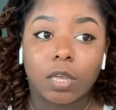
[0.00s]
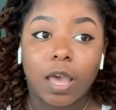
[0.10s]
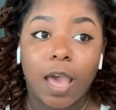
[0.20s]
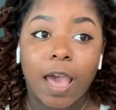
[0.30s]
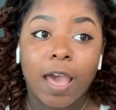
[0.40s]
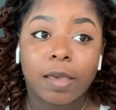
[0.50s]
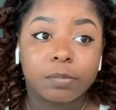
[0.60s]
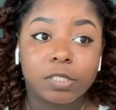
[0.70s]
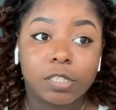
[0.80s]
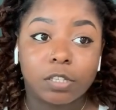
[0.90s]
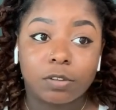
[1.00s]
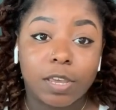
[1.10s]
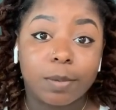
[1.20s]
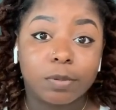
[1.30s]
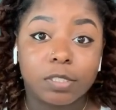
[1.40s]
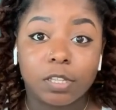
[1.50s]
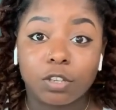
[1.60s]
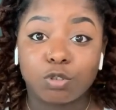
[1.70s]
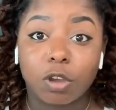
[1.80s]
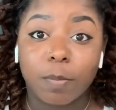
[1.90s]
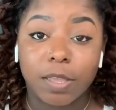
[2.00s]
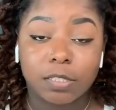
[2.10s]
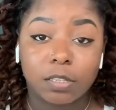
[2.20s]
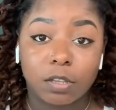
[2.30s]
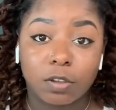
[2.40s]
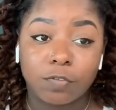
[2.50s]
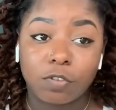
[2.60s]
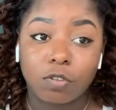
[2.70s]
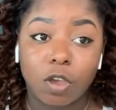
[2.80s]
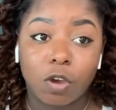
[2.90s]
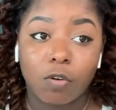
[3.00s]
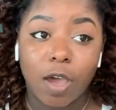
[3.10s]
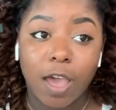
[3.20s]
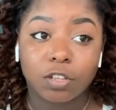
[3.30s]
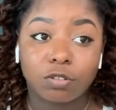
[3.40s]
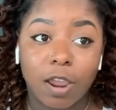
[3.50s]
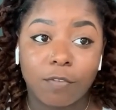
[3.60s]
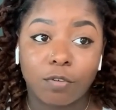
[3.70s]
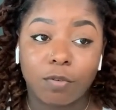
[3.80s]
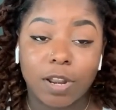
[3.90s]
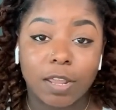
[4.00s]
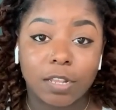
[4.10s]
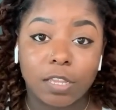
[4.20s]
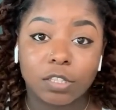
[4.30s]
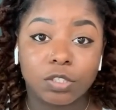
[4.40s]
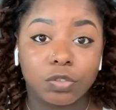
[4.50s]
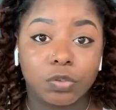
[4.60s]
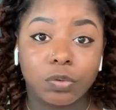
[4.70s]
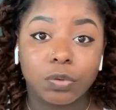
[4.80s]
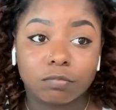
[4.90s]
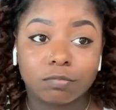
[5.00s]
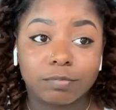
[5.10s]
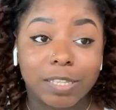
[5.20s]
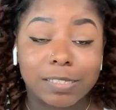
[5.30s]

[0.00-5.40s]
I'm still able to enjoy myself. You know, I travel when I need to, because